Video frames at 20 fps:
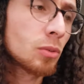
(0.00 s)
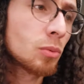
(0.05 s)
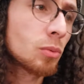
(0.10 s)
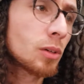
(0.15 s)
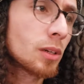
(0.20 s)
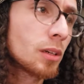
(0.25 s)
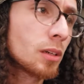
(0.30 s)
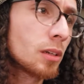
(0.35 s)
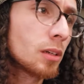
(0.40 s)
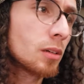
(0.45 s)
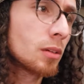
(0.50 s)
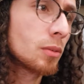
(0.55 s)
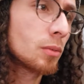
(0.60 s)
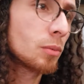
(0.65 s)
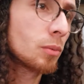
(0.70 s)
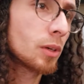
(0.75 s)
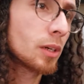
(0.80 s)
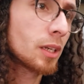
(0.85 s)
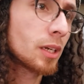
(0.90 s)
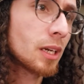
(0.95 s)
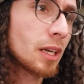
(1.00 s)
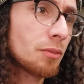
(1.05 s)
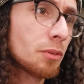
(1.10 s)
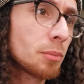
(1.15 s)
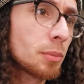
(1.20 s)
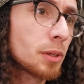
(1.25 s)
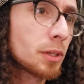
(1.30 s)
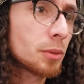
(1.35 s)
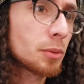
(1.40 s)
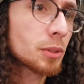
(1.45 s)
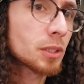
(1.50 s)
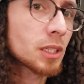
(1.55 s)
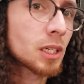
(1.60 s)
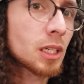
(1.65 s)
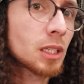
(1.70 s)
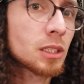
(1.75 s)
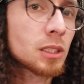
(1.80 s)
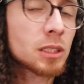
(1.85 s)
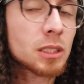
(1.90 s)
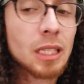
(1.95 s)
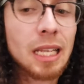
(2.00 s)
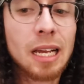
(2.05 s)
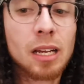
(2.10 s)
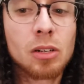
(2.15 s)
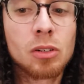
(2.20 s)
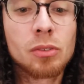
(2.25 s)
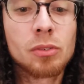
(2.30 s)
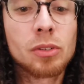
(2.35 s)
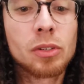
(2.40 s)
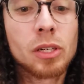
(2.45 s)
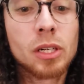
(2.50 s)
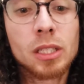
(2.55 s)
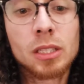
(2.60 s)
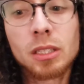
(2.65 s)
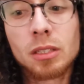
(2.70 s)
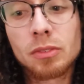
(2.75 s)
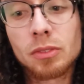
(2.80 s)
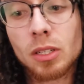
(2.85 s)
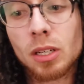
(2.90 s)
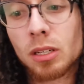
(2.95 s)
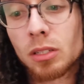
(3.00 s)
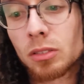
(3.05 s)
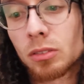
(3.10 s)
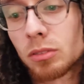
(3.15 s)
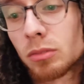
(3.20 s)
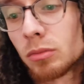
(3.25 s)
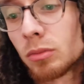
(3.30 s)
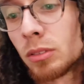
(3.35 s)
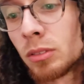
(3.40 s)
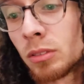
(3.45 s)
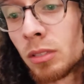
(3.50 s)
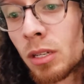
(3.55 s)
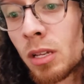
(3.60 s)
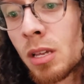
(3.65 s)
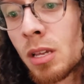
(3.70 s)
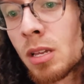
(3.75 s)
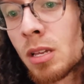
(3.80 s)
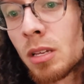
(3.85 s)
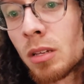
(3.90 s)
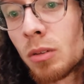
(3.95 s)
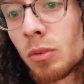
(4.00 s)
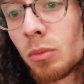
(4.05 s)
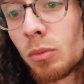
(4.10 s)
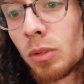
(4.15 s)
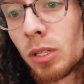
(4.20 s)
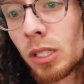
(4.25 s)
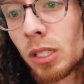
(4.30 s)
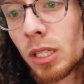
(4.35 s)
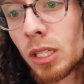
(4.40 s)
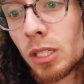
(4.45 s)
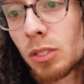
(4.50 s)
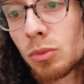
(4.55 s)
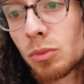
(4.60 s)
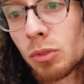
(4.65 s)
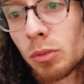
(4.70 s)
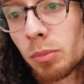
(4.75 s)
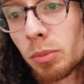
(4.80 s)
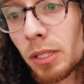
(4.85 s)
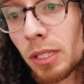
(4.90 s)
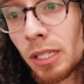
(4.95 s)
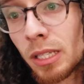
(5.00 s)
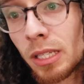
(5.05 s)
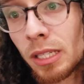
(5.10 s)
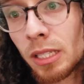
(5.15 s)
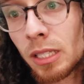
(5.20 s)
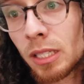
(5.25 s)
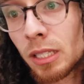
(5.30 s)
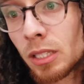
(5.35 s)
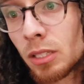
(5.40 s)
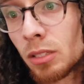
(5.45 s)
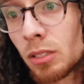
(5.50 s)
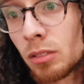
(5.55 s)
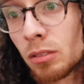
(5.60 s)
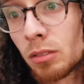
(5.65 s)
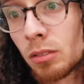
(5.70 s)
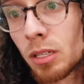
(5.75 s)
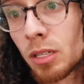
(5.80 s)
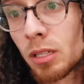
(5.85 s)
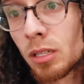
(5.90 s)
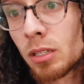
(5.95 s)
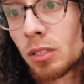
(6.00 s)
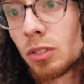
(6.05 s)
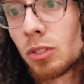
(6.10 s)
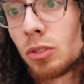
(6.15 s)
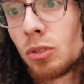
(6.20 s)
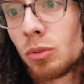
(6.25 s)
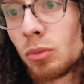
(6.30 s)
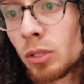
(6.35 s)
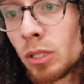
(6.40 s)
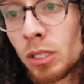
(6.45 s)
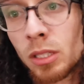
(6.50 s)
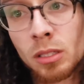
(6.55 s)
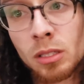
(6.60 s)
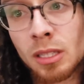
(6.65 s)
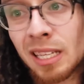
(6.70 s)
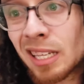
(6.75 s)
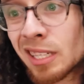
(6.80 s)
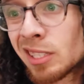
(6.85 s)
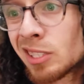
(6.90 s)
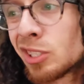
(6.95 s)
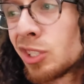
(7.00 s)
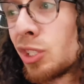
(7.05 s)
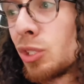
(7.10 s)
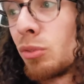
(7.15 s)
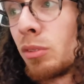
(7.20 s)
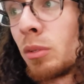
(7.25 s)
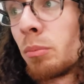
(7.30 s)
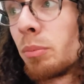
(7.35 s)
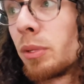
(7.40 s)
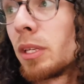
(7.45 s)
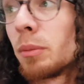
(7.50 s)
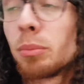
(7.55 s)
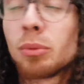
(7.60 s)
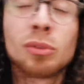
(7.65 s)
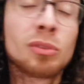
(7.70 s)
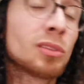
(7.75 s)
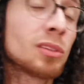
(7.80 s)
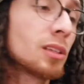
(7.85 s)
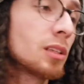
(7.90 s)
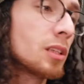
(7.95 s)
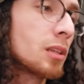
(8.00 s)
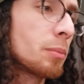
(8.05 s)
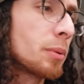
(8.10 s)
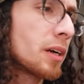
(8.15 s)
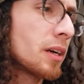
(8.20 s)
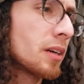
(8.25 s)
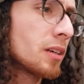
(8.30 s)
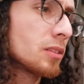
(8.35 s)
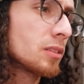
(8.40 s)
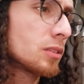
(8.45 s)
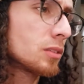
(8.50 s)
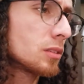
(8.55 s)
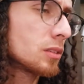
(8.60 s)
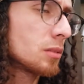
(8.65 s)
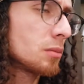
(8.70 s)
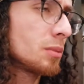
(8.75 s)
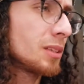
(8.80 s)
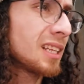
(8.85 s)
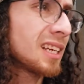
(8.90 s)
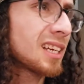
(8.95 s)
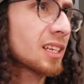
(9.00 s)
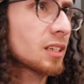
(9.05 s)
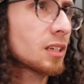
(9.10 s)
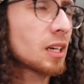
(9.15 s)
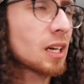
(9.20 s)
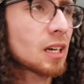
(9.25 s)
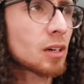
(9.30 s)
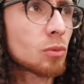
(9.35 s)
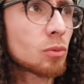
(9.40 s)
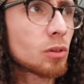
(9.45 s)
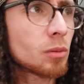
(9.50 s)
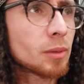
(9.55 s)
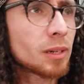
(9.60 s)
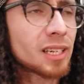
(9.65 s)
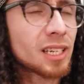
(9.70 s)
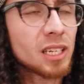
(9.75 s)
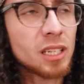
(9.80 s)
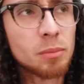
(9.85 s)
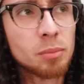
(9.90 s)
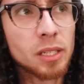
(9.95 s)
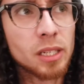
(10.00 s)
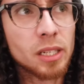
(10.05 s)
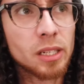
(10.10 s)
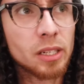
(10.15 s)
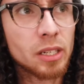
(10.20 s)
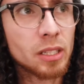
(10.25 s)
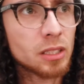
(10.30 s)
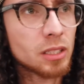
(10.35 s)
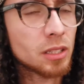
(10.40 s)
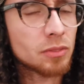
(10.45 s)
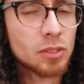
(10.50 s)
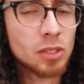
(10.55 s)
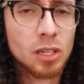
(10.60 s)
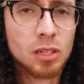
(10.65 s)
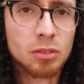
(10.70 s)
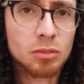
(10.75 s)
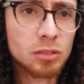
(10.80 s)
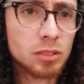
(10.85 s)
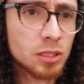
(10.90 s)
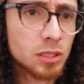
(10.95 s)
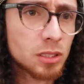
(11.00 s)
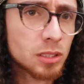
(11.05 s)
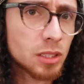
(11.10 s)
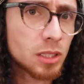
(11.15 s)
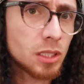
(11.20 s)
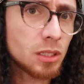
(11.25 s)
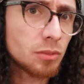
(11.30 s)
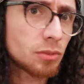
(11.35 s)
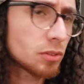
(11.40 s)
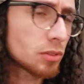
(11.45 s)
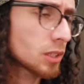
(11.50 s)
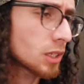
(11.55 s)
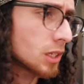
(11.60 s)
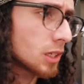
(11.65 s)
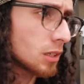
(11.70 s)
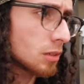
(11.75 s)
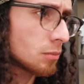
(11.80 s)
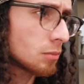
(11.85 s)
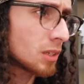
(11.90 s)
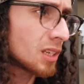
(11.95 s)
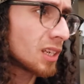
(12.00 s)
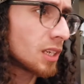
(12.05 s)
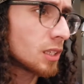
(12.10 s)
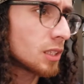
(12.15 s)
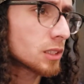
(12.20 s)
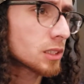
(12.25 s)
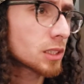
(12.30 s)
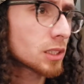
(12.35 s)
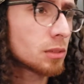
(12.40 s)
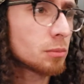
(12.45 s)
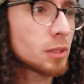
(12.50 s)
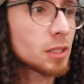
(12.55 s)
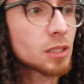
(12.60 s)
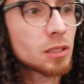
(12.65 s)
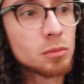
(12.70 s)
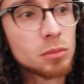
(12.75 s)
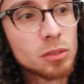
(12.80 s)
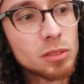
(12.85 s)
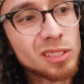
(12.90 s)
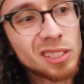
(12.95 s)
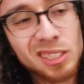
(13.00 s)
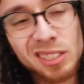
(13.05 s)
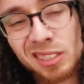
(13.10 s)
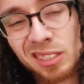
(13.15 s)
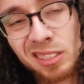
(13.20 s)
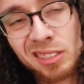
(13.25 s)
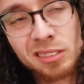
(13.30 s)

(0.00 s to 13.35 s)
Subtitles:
when everybody was catching slack over Grand Theft Auto, when kids were playing it and doing like shooting people, and then the parents used to be like, "No, I don't want my kid playing Grand Theft Auto. It's such an evil game." And I make them do it.